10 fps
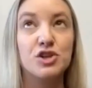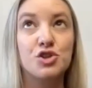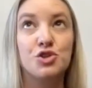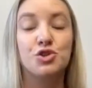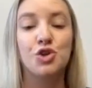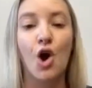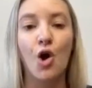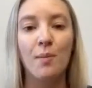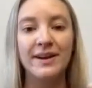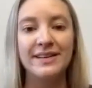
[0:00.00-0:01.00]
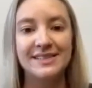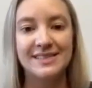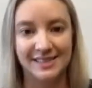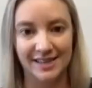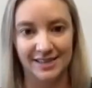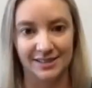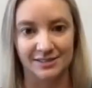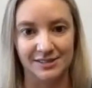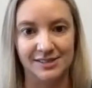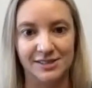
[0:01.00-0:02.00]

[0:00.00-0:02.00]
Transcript: so many skills,